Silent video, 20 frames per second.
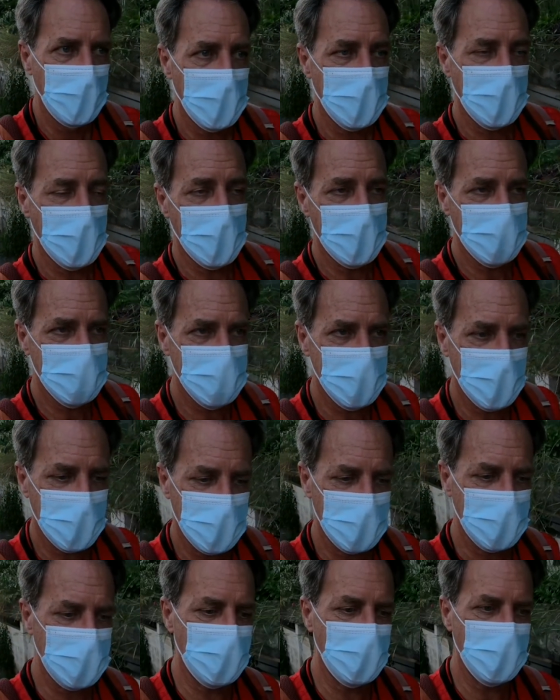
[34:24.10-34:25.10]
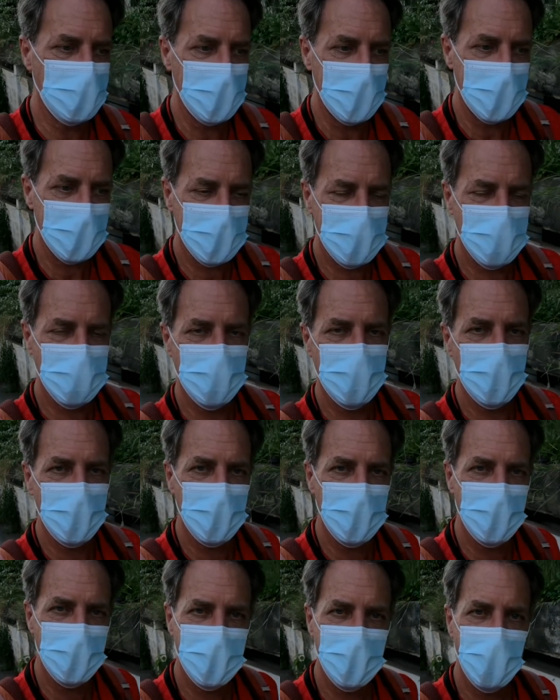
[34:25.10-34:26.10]
I guess I can go back to
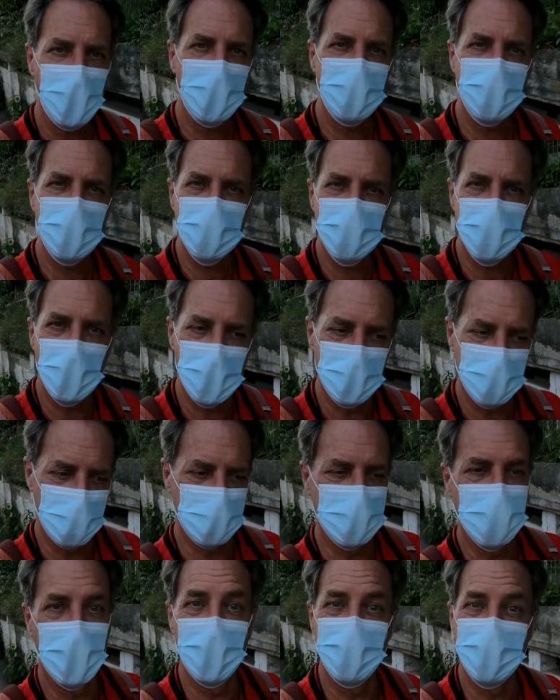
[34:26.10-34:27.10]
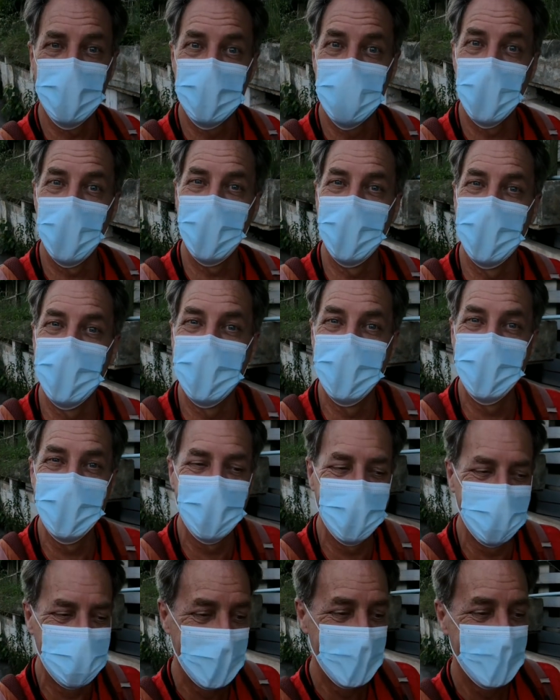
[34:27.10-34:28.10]
a coffee shop from time to
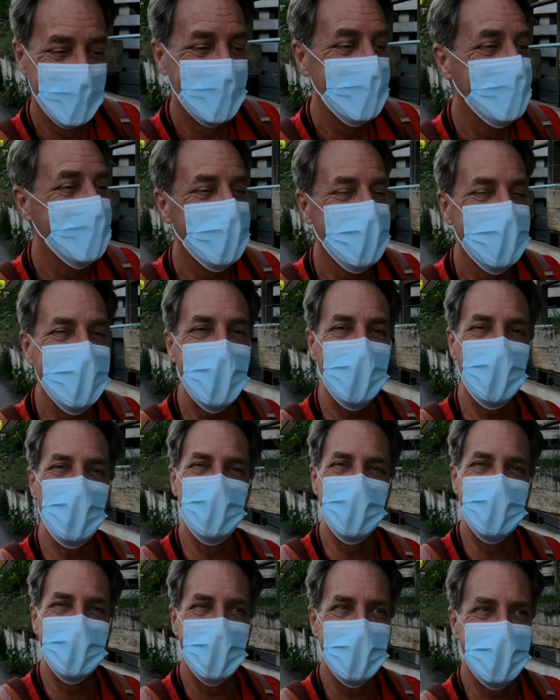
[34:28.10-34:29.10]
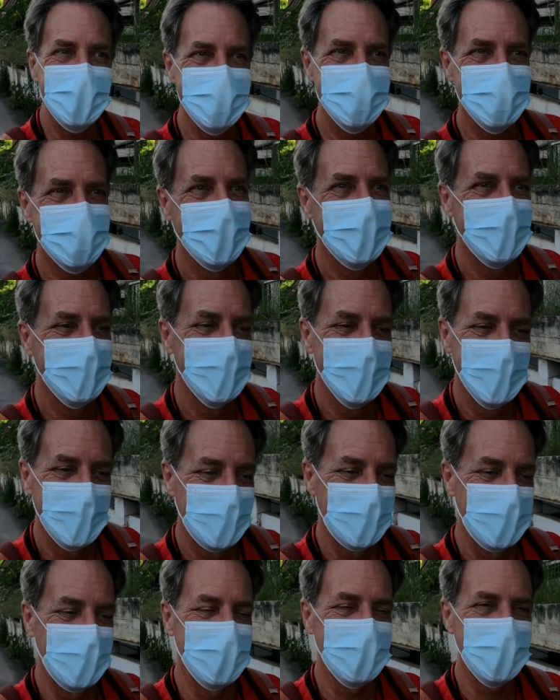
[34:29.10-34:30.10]
time, and that will be nice.
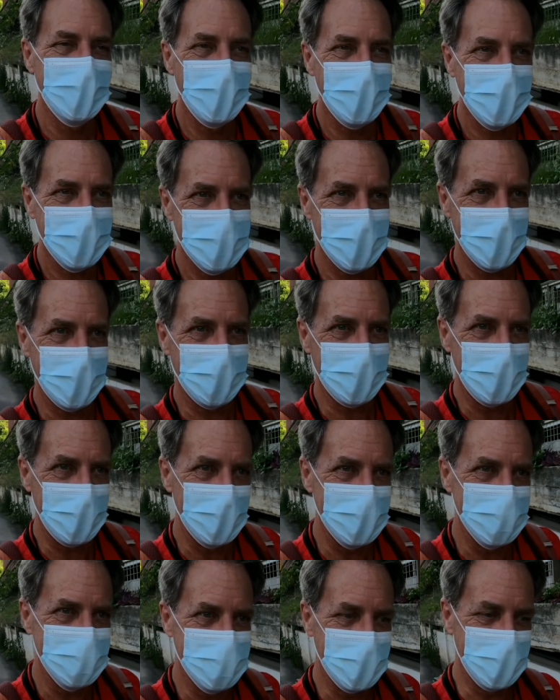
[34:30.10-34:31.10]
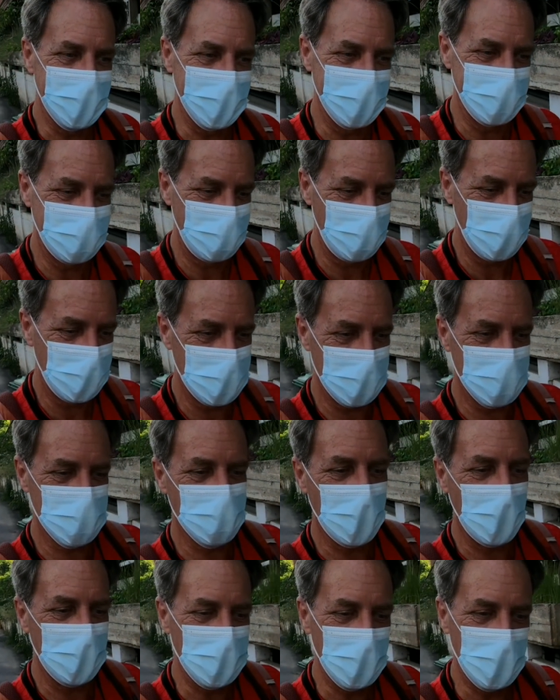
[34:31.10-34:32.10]
The lockdown has
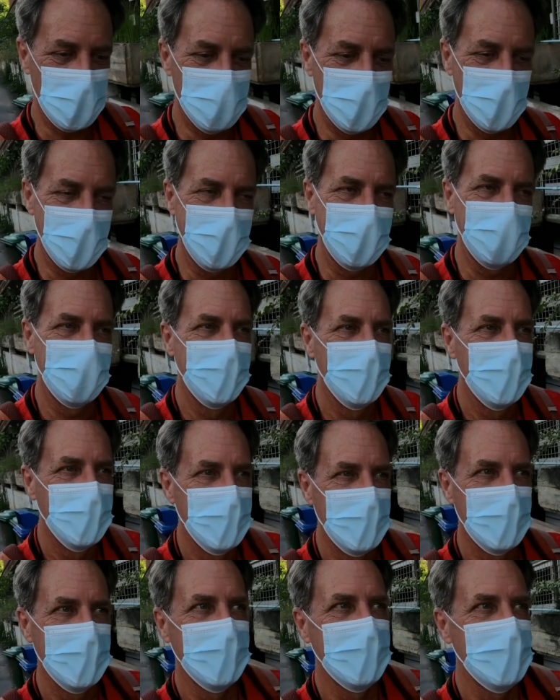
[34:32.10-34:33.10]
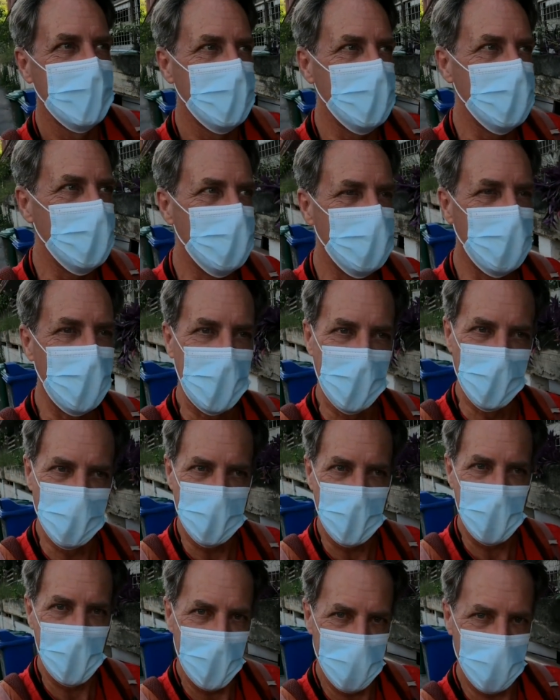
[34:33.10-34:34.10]
disrupted my
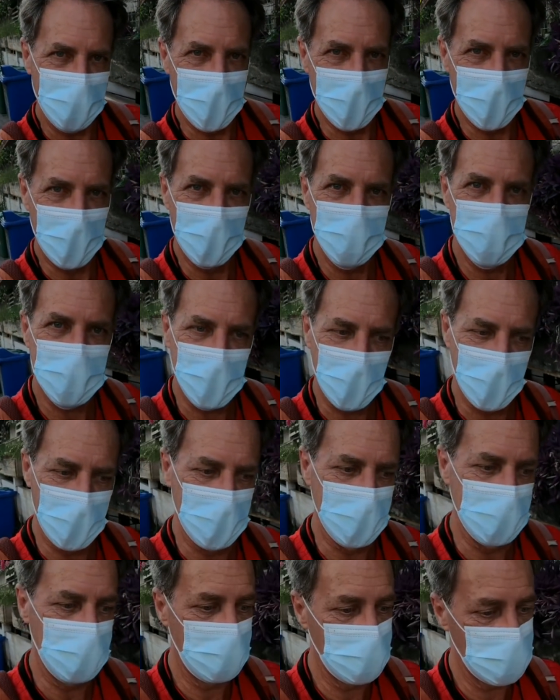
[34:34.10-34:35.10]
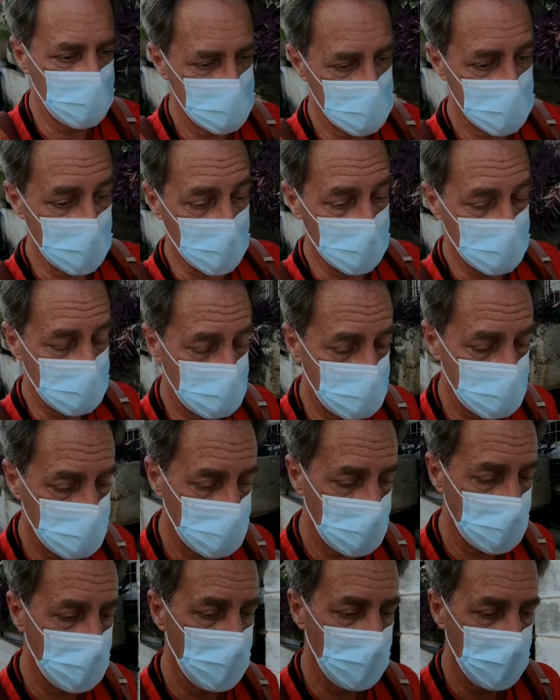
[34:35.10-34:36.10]
newfound cafe lifestyle. So
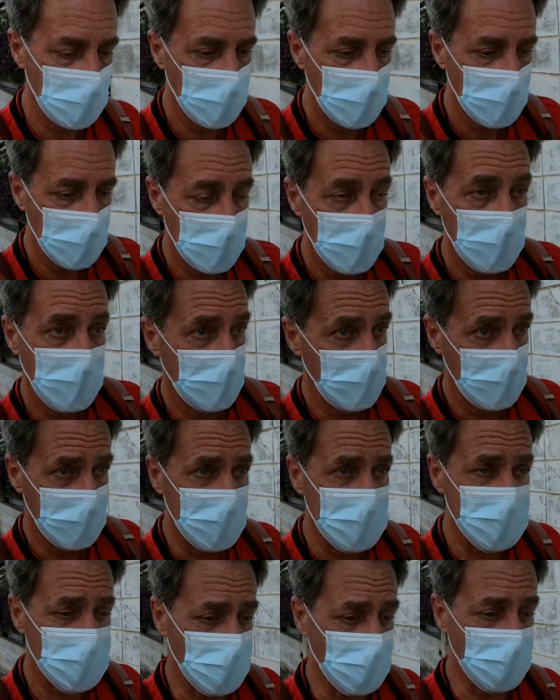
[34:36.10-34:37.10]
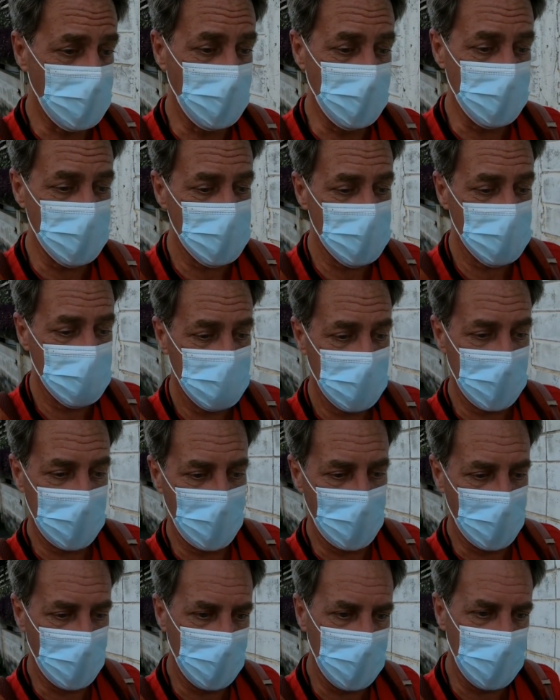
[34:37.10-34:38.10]
that's good news
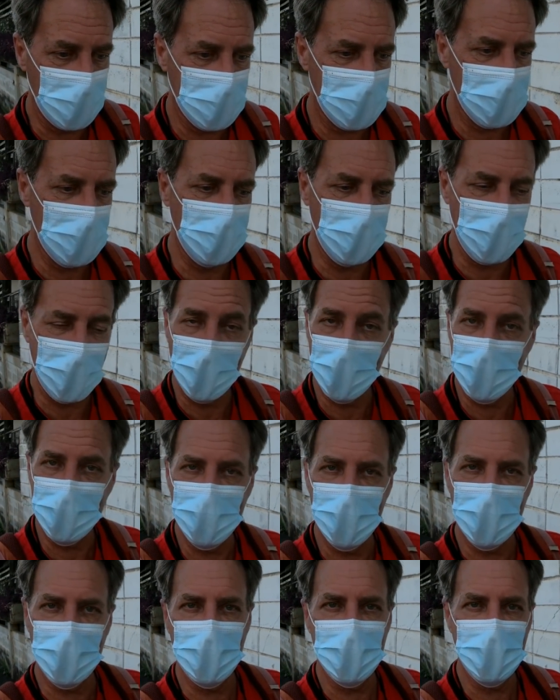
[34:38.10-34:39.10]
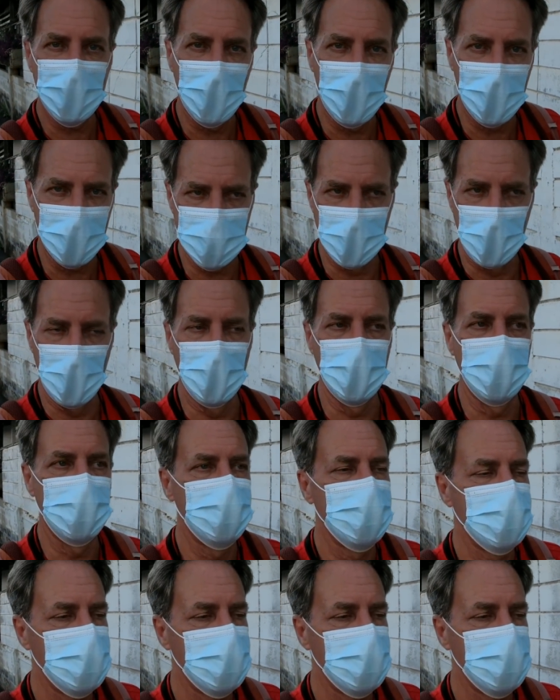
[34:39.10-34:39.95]
that we're coming out of the lockdown.